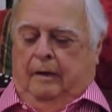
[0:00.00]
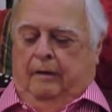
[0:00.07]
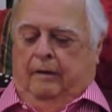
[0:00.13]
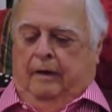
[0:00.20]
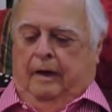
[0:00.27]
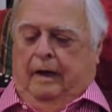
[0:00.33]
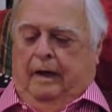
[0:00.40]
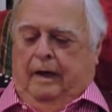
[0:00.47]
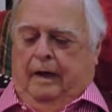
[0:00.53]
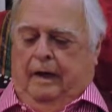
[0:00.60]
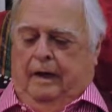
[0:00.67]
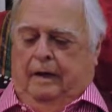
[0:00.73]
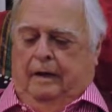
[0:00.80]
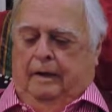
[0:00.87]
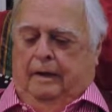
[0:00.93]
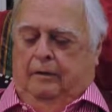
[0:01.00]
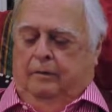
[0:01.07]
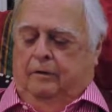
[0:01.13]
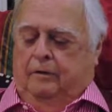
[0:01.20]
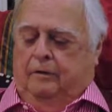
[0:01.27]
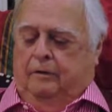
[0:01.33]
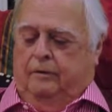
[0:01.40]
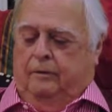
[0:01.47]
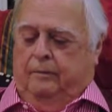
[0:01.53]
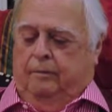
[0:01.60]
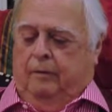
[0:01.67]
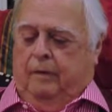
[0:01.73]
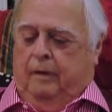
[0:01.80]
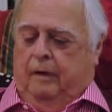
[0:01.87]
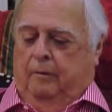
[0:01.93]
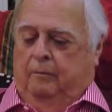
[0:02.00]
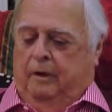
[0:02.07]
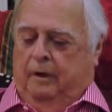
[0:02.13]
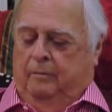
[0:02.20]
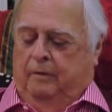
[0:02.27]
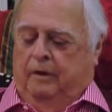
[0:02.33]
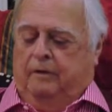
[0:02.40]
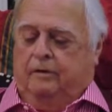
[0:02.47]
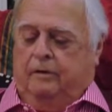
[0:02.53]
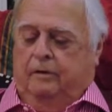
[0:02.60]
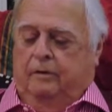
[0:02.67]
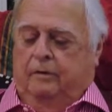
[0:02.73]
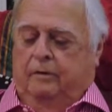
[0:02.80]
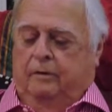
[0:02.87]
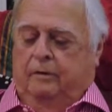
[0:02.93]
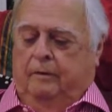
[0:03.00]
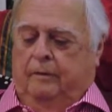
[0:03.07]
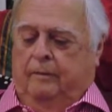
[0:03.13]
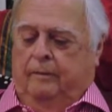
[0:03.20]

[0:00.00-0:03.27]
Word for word: they had, it was a public school,